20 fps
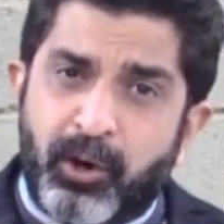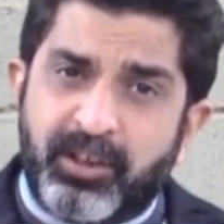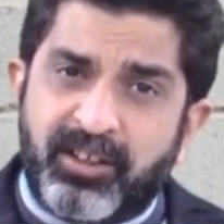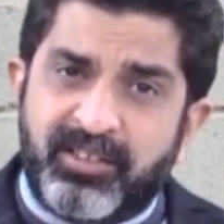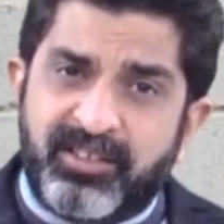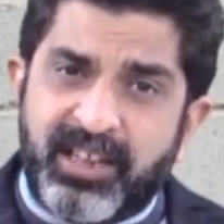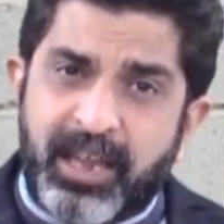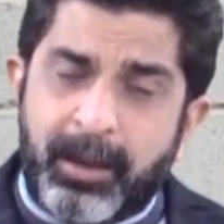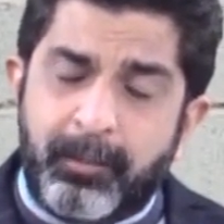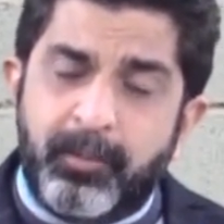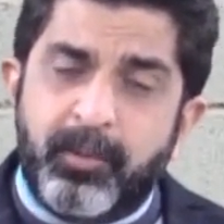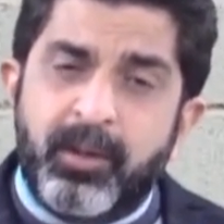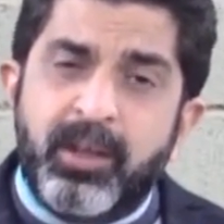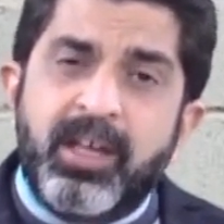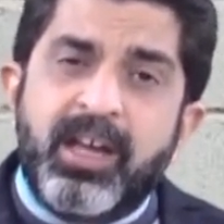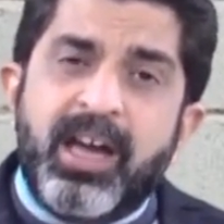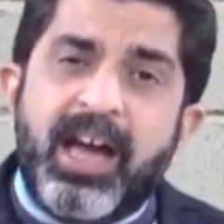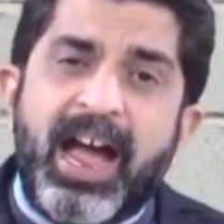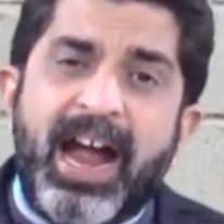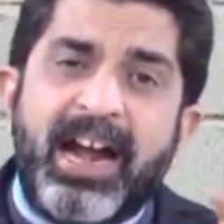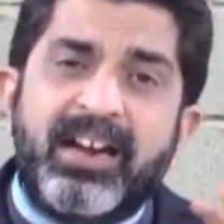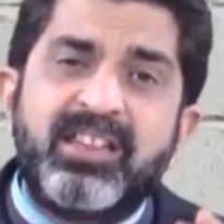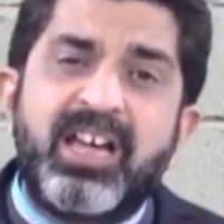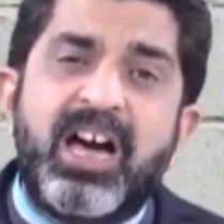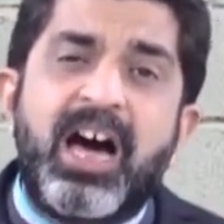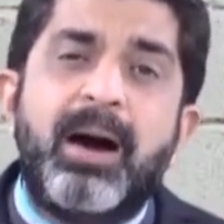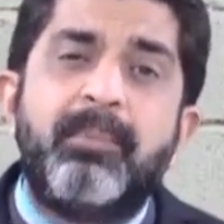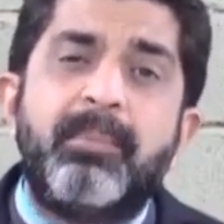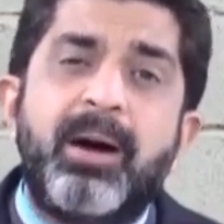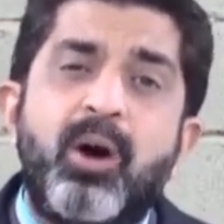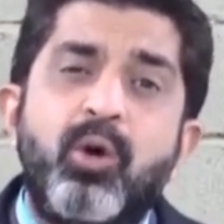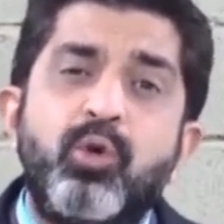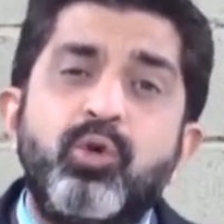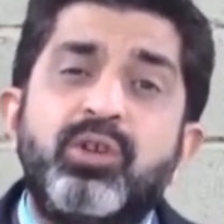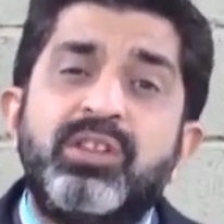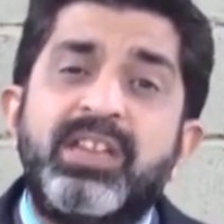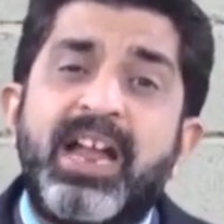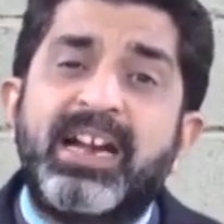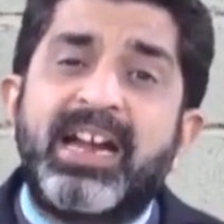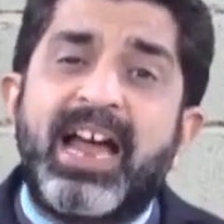for the same, and the
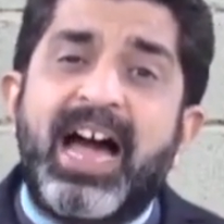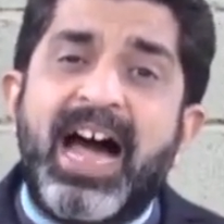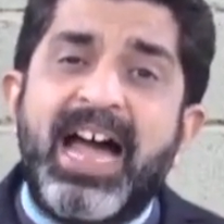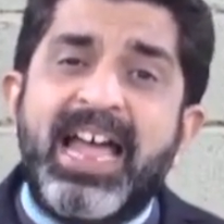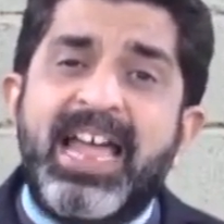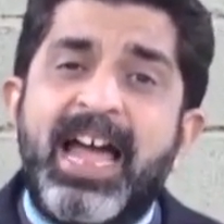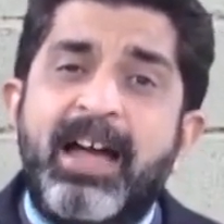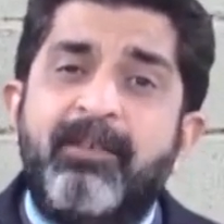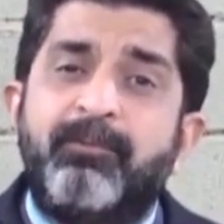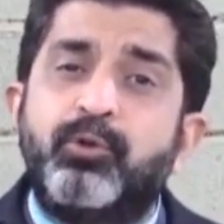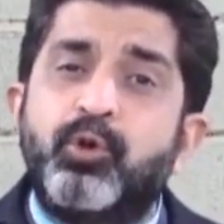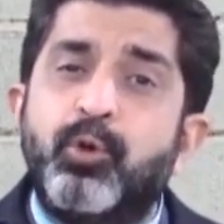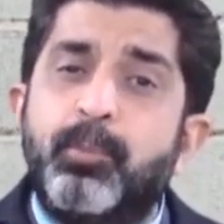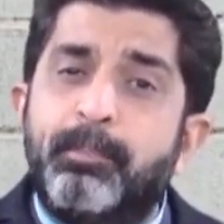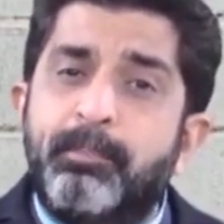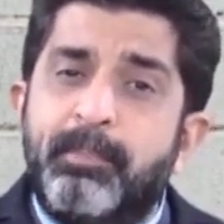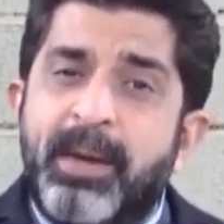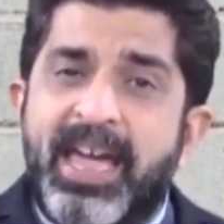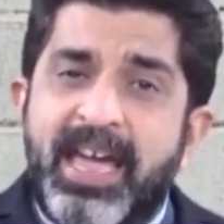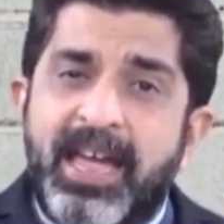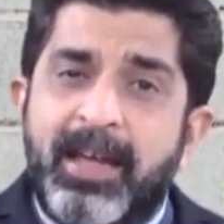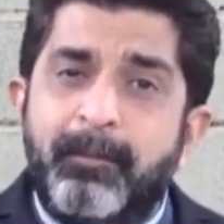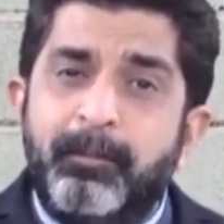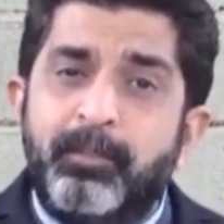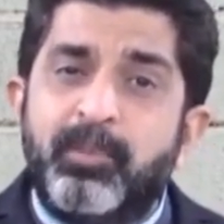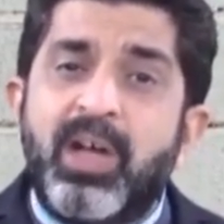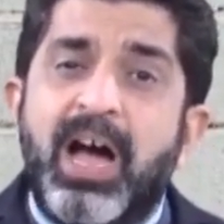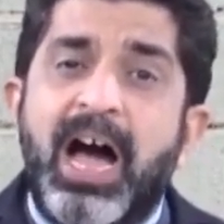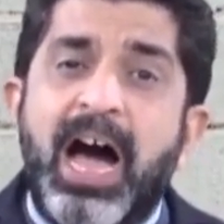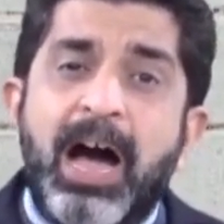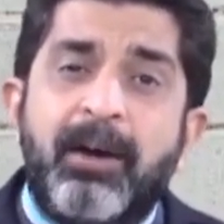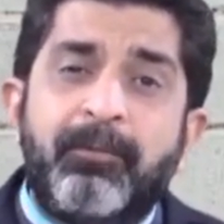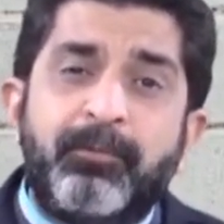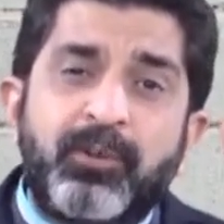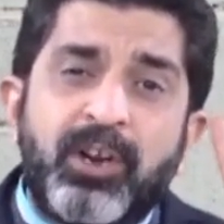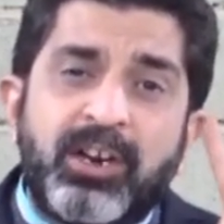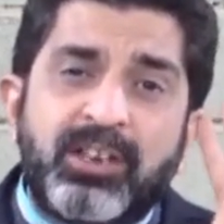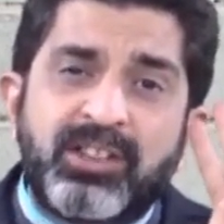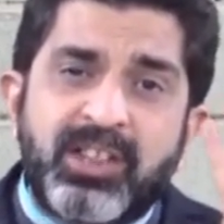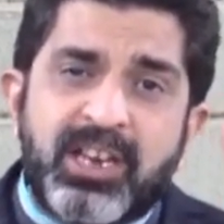amount that I have to pay
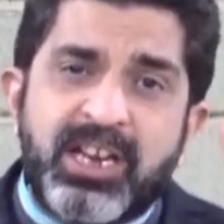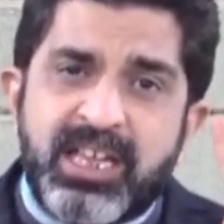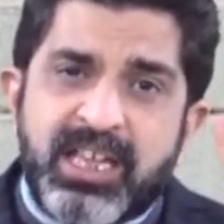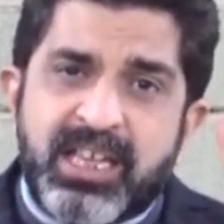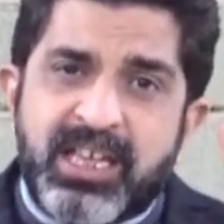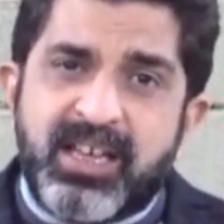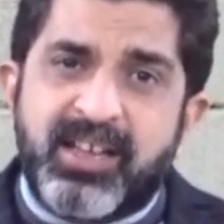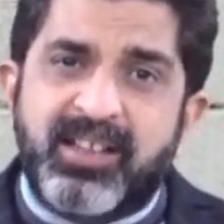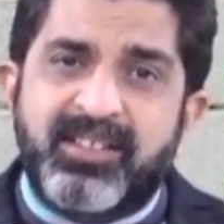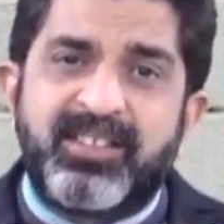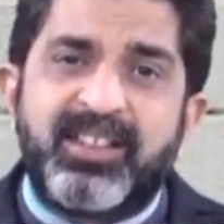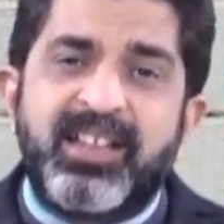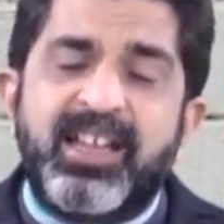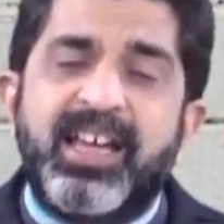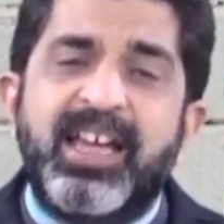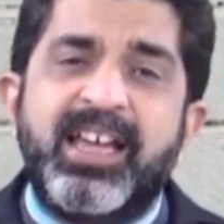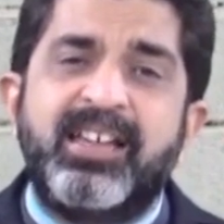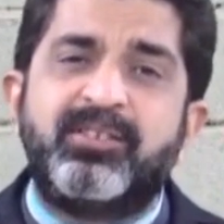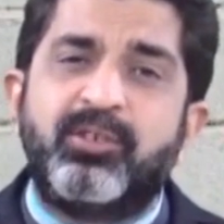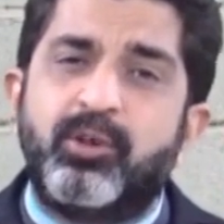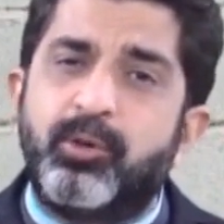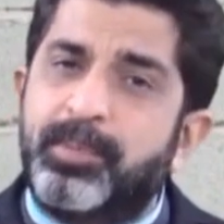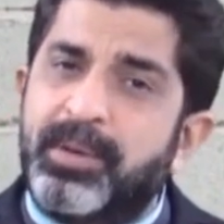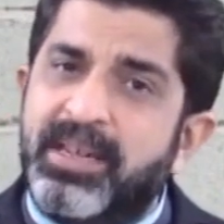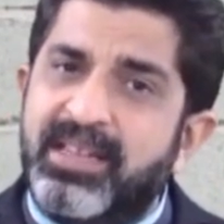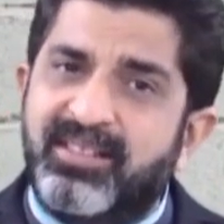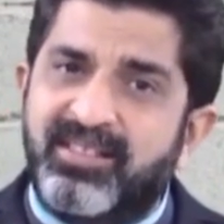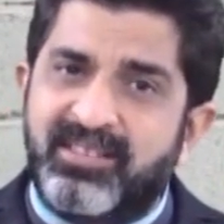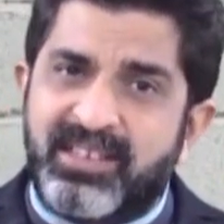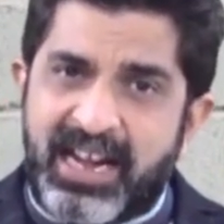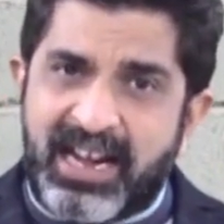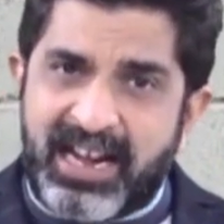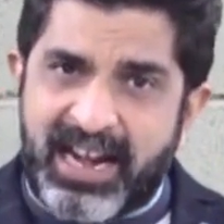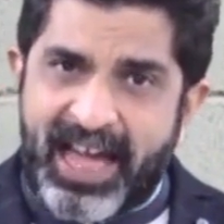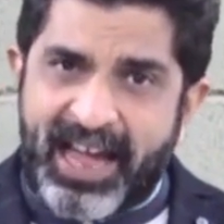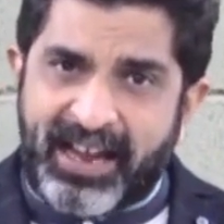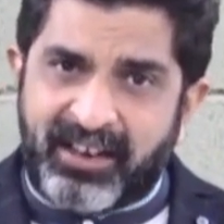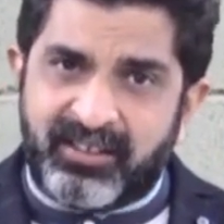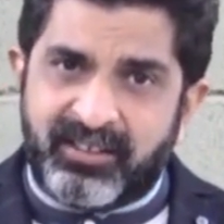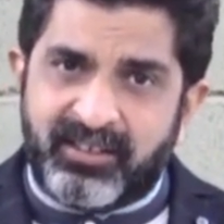after 3 years is rupees 10
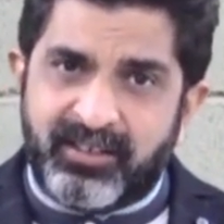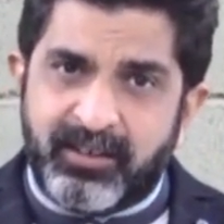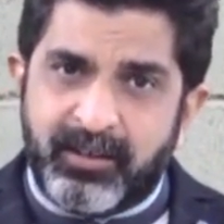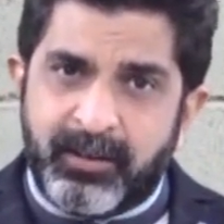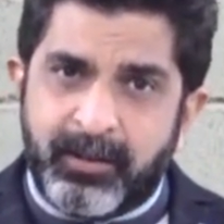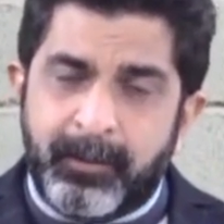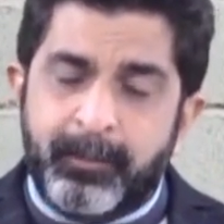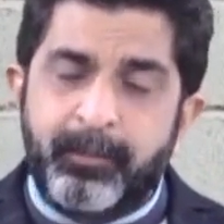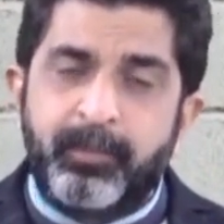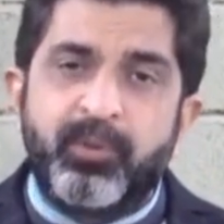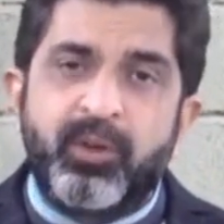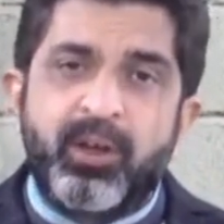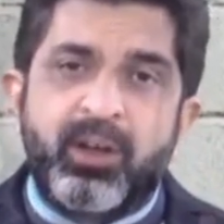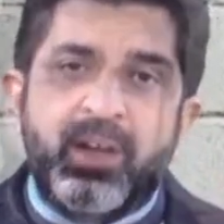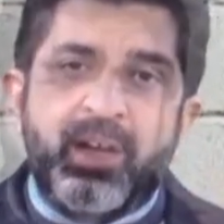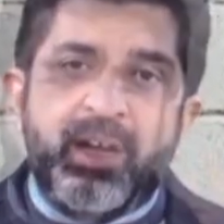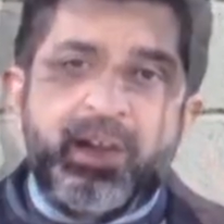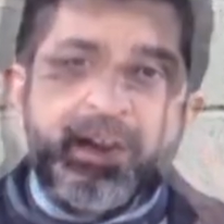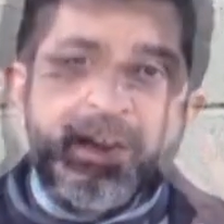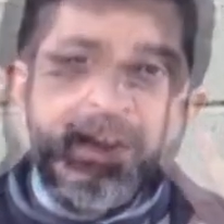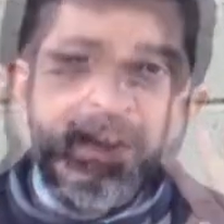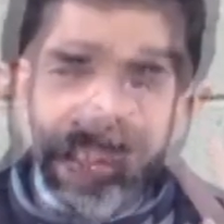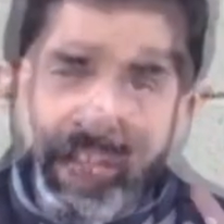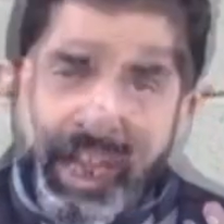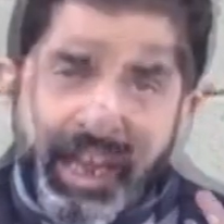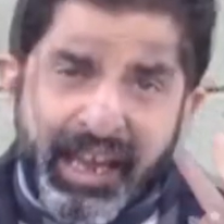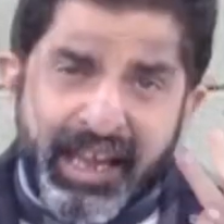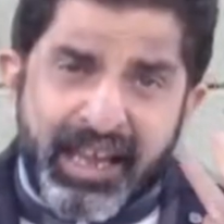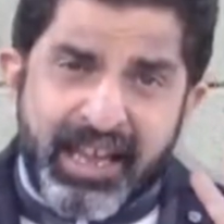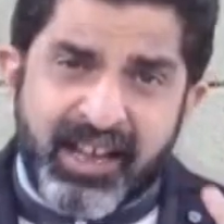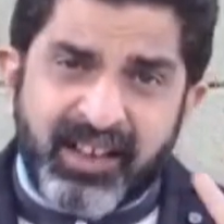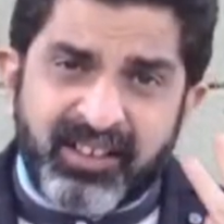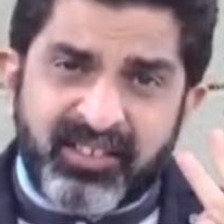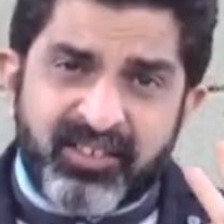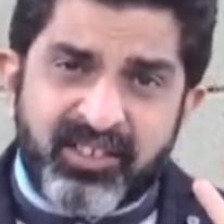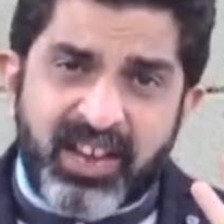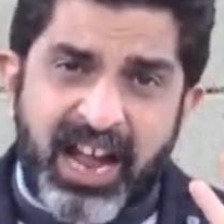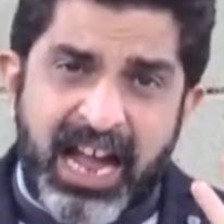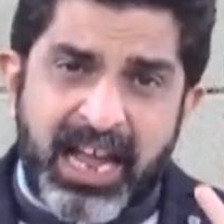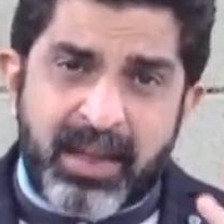lakhs. Now, 3
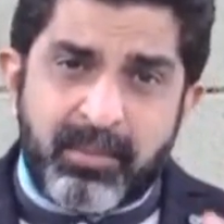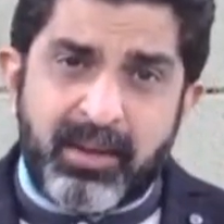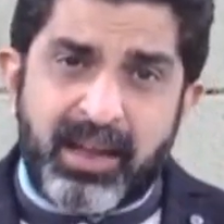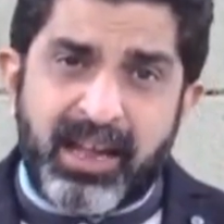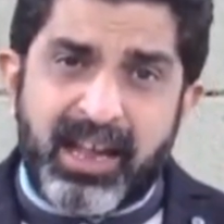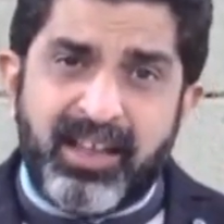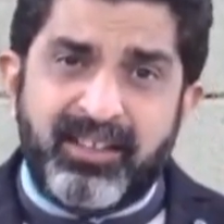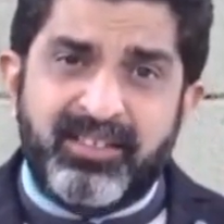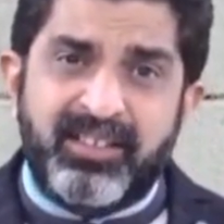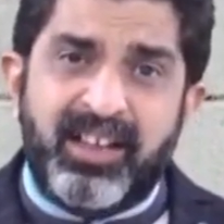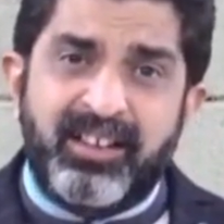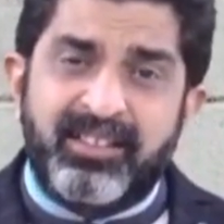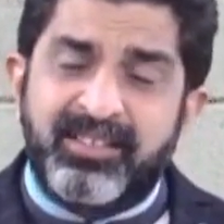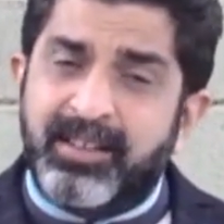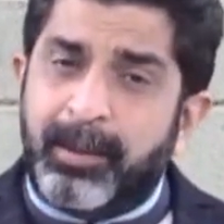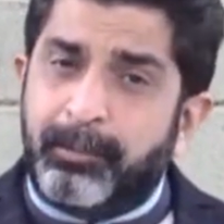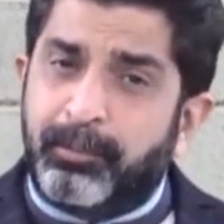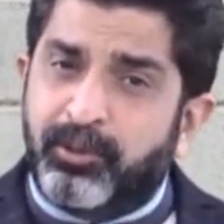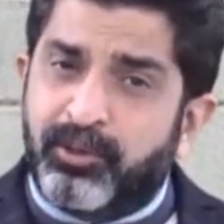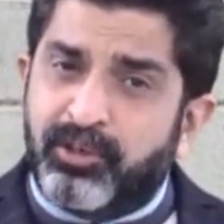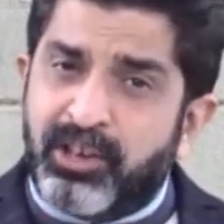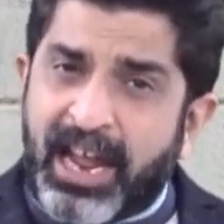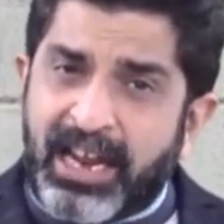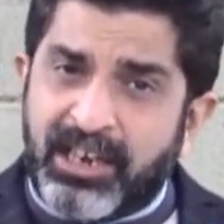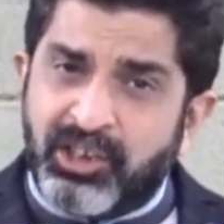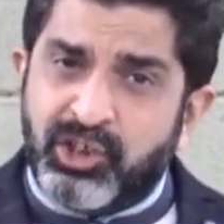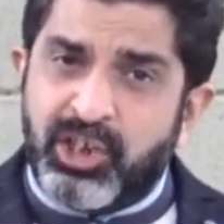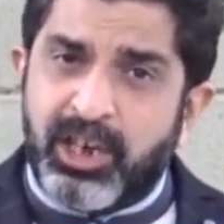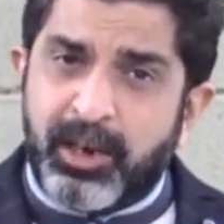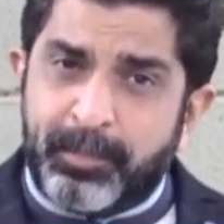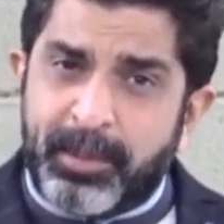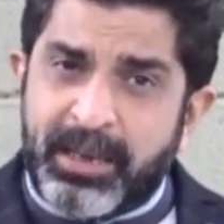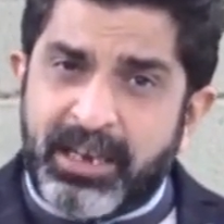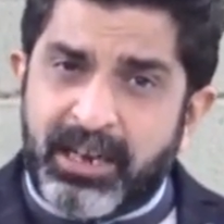years time is a substantial